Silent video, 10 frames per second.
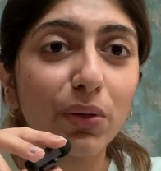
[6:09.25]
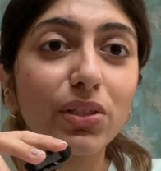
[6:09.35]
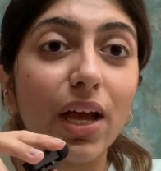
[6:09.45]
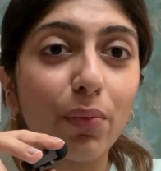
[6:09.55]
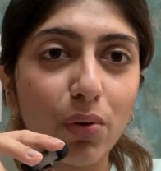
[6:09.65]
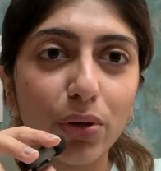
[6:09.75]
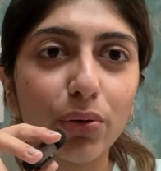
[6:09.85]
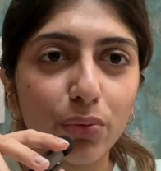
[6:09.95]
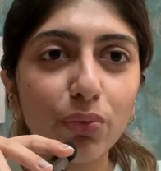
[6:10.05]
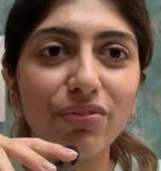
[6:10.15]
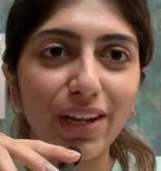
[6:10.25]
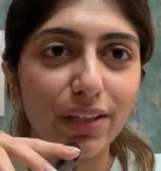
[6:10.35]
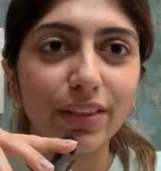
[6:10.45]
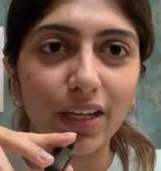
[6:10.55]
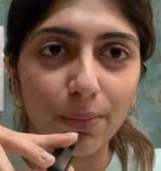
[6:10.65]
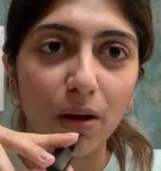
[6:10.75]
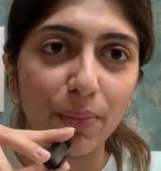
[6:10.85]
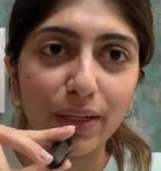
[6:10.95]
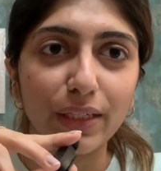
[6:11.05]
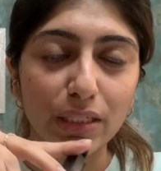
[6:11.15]
because I wanted to do well in the
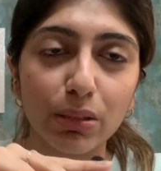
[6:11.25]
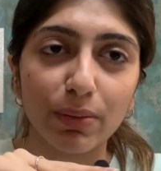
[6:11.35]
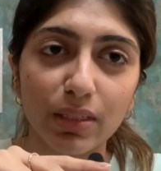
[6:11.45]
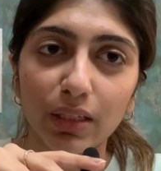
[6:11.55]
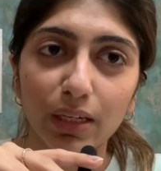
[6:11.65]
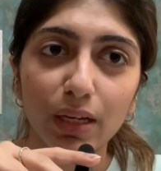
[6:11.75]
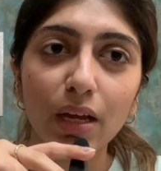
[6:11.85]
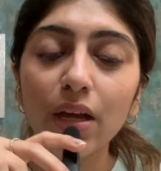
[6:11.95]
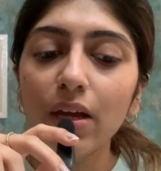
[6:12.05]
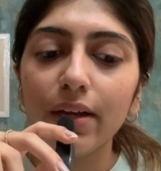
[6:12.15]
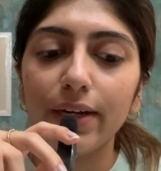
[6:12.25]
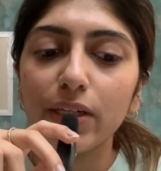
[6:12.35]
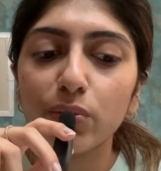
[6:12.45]
upcoming test basically, right?